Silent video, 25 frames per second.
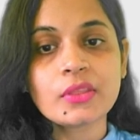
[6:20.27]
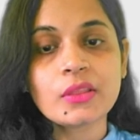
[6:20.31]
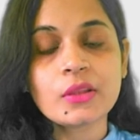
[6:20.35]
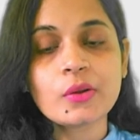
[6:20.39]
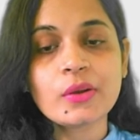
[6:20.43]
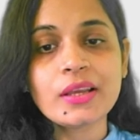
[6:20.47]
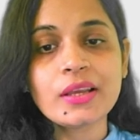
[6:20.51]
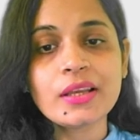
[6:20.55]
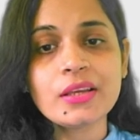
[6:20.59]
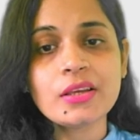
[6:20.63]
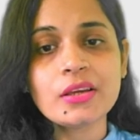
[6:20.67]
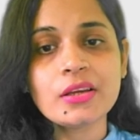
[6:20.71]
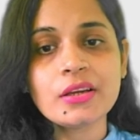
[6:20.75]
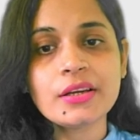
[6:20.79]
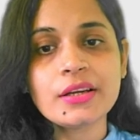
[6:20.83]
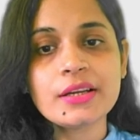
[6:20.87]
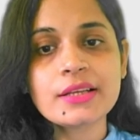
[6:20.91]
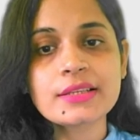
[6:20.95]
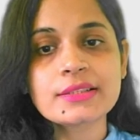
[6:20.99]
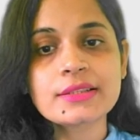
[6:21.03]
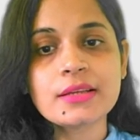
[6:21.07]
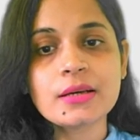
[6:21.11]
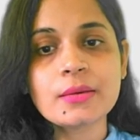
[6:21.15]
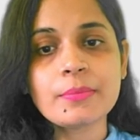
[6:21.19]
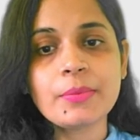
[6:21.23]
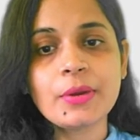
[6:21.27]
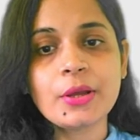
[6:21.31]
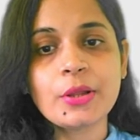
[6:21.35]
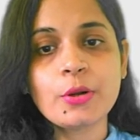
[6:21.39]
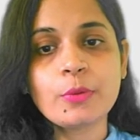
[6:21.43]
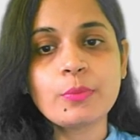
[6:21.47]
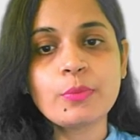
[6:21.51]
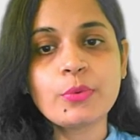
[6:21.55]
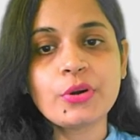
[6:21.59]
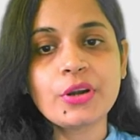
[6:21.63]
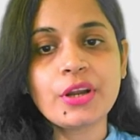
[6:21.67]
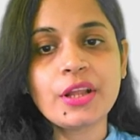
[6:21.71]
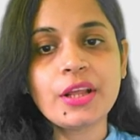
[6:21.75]
Okay, here it is the
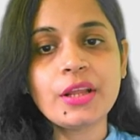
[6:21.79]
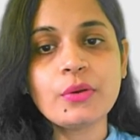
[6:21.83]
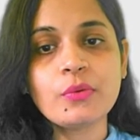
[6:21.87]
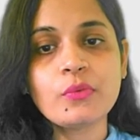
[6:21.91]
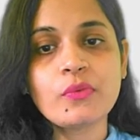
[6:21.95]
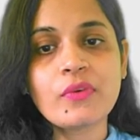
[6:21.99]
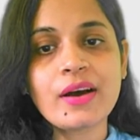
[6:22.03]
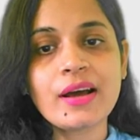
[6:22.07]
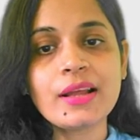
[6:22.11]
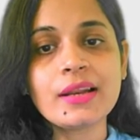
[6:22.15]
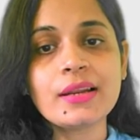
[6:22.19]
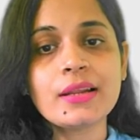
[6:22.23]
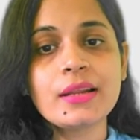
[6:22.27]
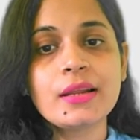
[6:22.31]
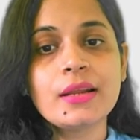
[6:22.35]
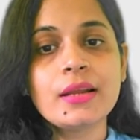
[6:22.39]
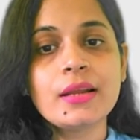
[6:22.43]
ferroportin 1.